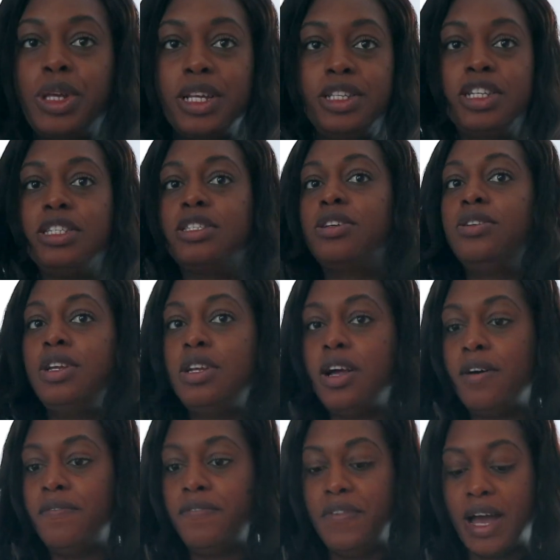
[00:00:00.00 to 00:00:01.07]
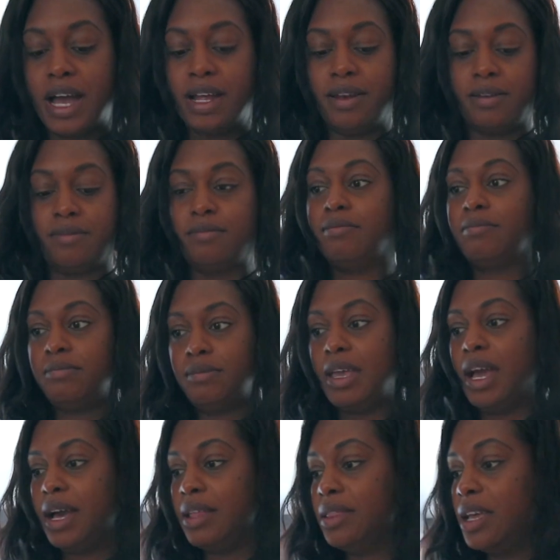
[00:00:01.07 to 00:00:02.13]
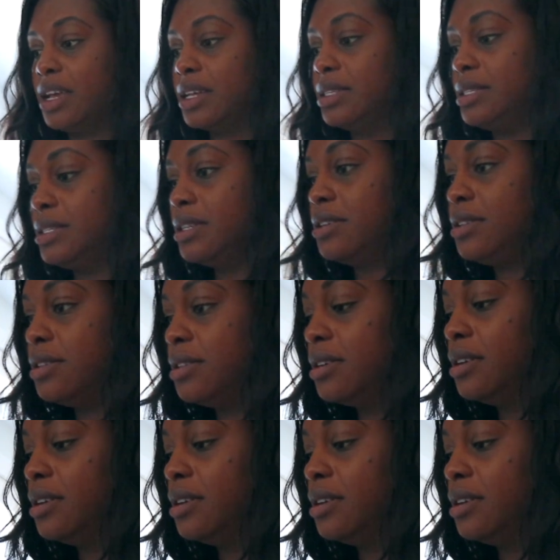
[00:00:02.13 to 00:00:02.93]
Just good enough that, yeah, they could still